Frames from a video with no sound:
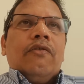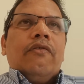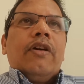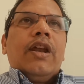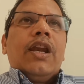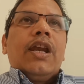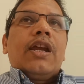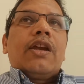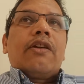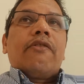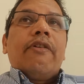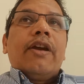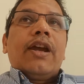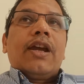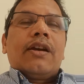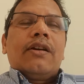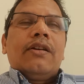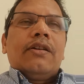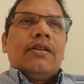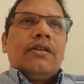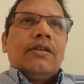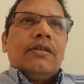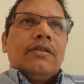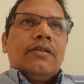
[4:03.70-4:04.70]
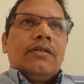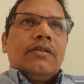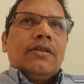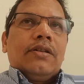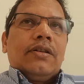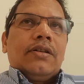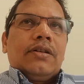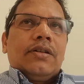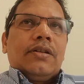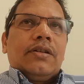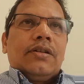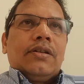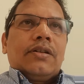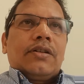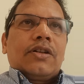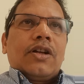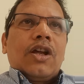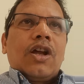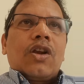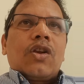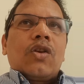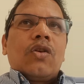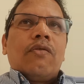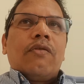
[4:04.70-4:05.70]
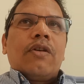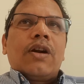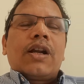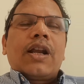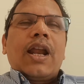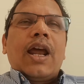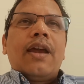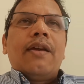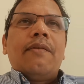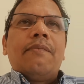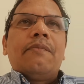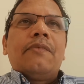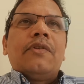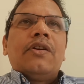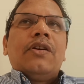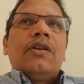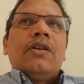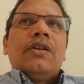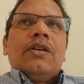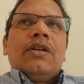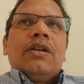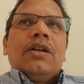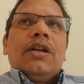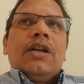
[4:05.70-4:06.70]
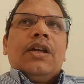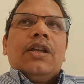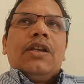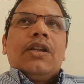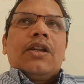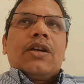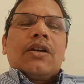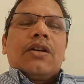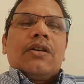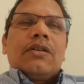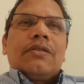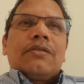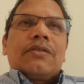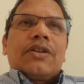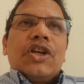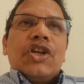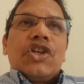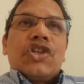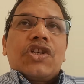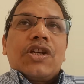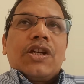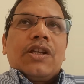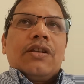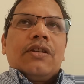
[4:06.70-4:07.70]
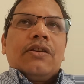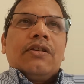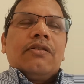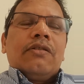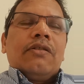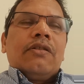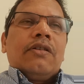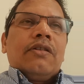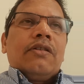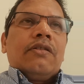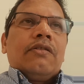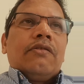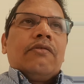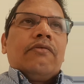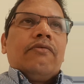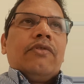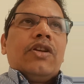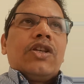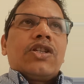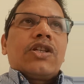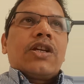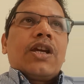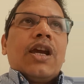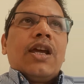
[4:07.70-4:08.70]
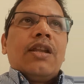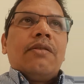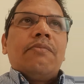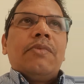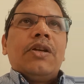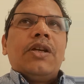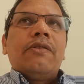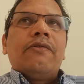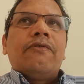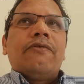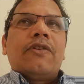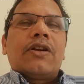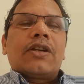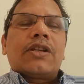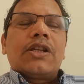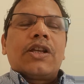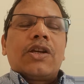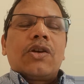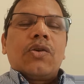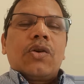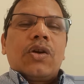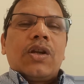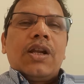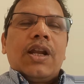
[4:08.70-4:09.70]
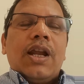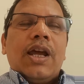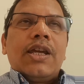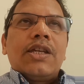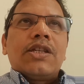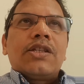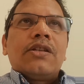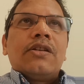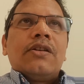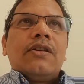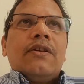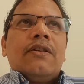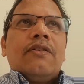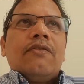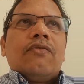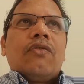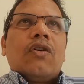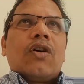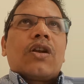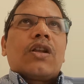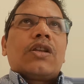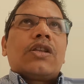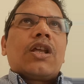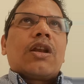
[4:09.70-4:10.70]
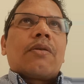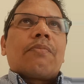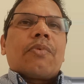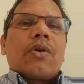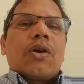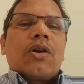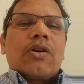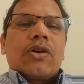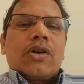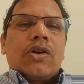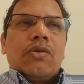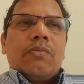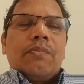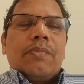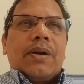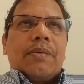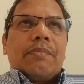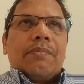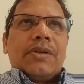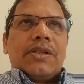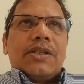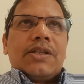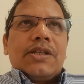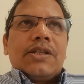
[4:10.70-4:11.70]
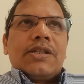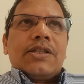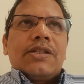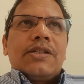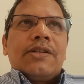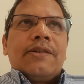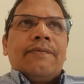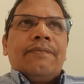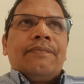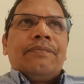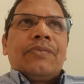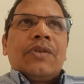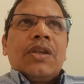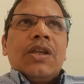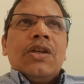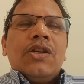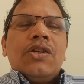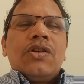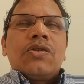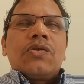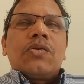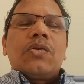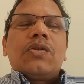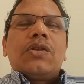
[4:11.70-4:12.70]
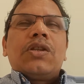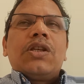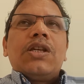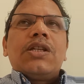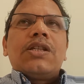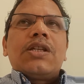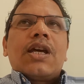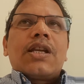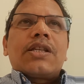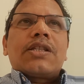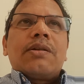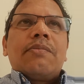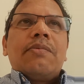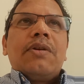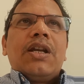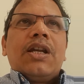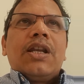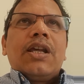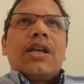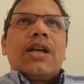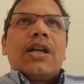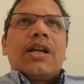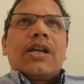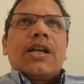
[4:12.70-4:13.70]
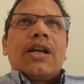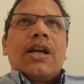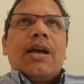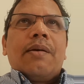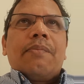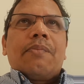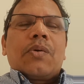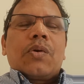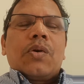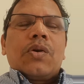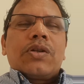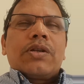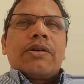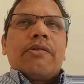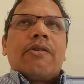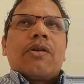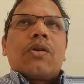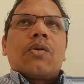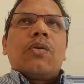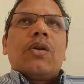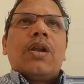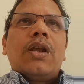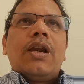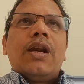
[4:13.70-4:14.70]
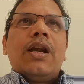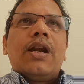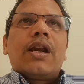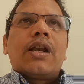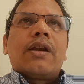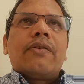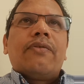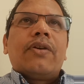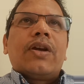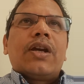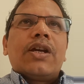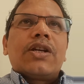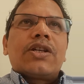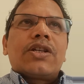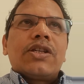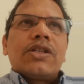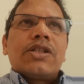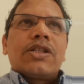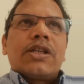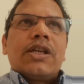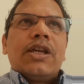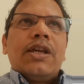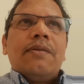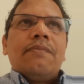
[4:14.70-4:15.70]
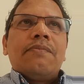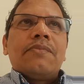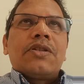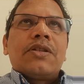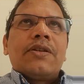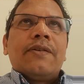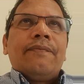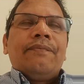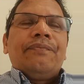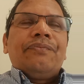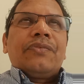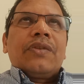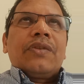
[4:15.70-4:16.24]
very quick turnover time in the kitchen, which can be further utilized for other productive purposes. So these are some integrated approach. Our rural electrification schemes,